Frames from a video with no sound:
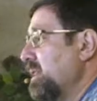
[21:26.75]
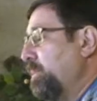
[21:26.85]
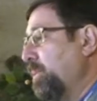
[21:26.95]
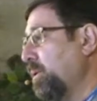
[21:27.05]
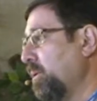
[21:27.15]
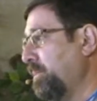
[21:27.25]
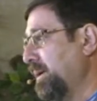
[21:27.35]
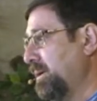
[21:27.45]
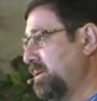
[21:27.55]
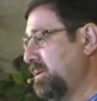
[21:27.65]
the purpose.
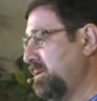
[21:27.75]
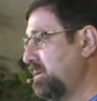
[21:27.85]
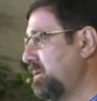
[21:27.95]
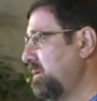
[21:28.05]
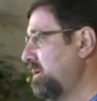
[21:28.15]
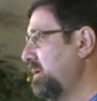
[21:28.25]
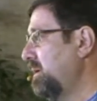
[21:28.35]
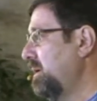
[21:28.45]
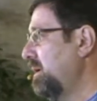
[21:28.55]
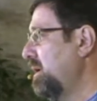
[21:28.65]

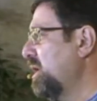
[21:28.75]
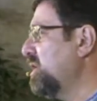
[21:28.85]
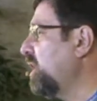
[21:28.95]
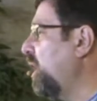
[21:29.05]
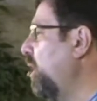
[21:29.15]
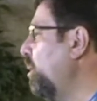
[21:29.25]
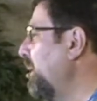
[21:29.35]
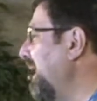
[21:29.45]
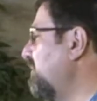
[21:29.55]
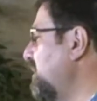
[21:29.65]
Because all we
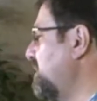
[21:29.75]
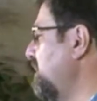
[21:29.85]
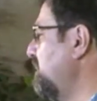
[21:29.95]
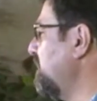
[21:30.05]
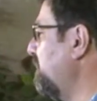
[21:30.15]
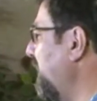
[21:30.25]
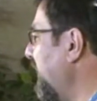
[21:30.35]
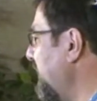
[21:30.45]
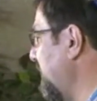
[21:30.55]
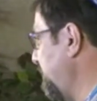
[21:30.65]
have to do is
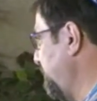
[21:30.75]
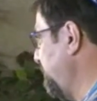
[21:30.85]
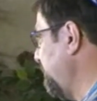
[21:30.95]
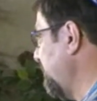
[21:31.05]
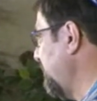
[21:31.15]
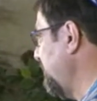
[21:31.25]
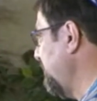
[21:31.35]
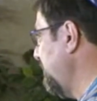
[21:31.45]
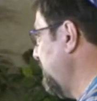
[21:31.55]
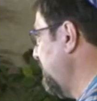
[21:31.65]
obey Him.
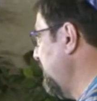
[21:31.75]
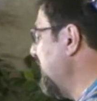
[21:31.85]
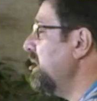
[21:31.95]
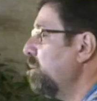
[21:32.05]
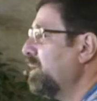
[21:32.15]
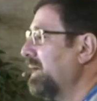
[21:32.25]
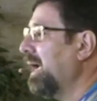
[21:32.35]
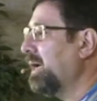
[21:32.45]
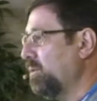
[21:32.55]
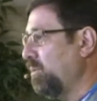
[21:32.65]
And then we're
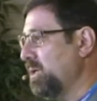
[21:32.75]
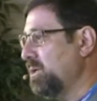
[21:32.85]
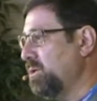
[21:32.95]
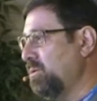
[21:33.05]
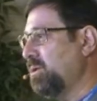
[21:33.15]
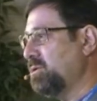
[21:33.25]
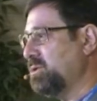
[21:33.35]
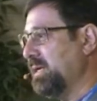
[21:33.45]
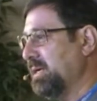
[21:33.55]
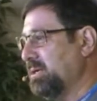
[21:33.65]
not going to want to do those
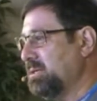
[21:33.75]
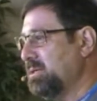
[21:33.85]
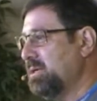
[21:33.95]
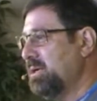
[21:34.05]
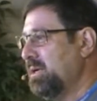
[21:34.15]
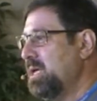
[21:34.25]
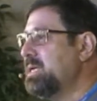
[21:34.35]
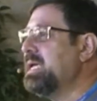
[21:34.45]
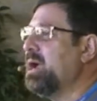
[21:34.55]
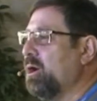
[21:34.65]
things.
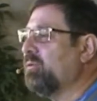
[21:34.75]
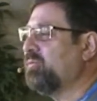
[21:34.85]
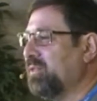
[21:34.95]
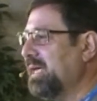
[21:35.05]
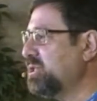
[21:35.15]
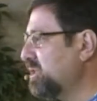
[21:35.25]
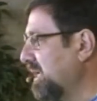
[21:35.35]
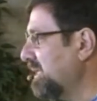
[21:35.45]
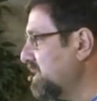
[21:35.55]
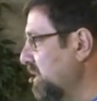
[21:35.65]
Yeah, our flesh
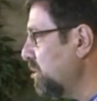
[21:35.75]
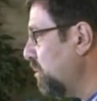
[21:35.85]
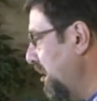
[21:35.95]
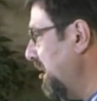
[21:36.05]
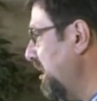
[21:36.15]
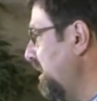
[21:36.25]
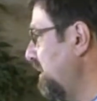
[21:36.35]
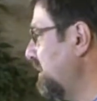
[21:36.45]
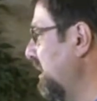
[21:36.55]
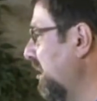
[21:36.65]
gets in the way.
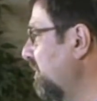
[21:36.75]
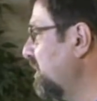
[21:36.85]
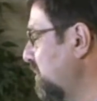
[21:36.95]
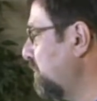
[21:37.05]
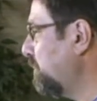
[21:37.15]
None of us are